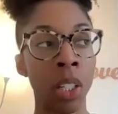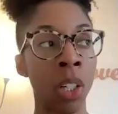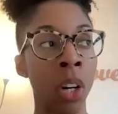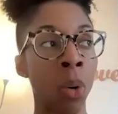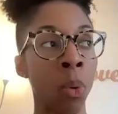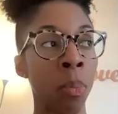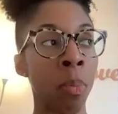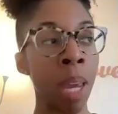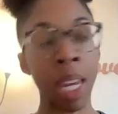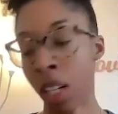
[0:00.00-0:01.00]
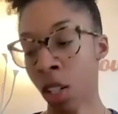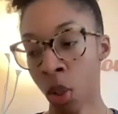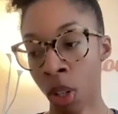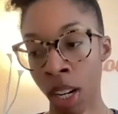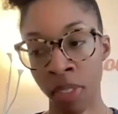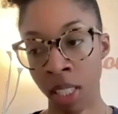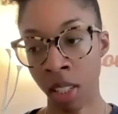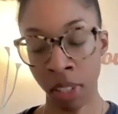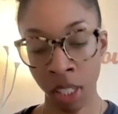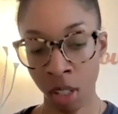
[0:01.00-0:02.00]
making sure if it's
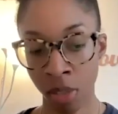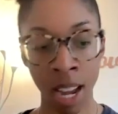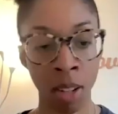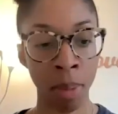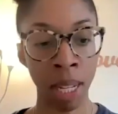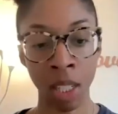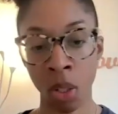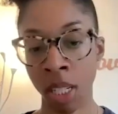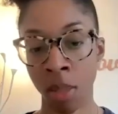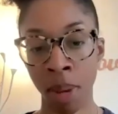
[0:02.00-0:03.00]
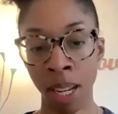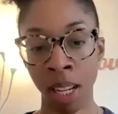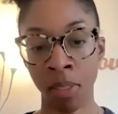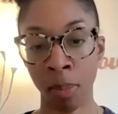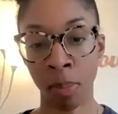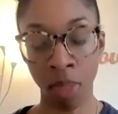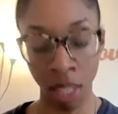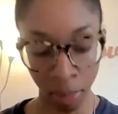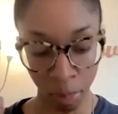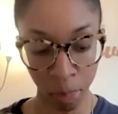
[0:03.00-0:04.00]
the first round, making sure as many of
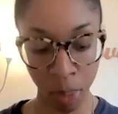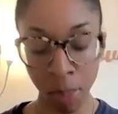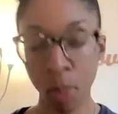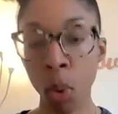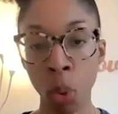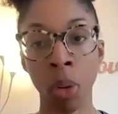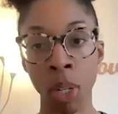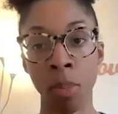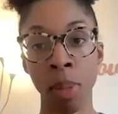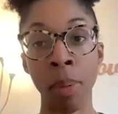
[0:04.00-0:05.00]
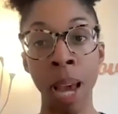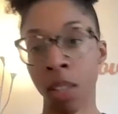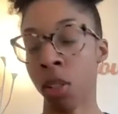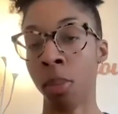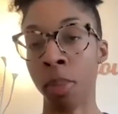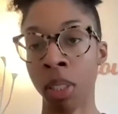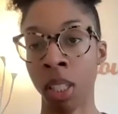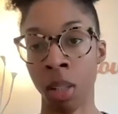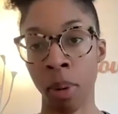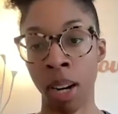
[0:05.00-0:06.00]
the people who are going to be actually
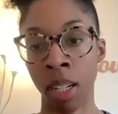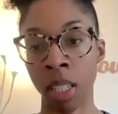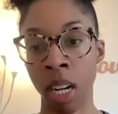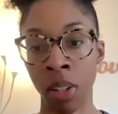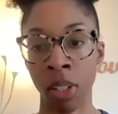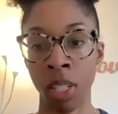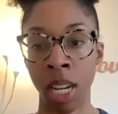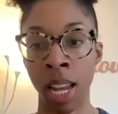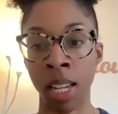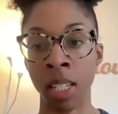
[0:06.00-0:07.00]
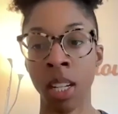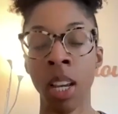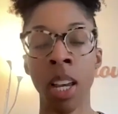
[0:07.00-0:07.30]
building the product understand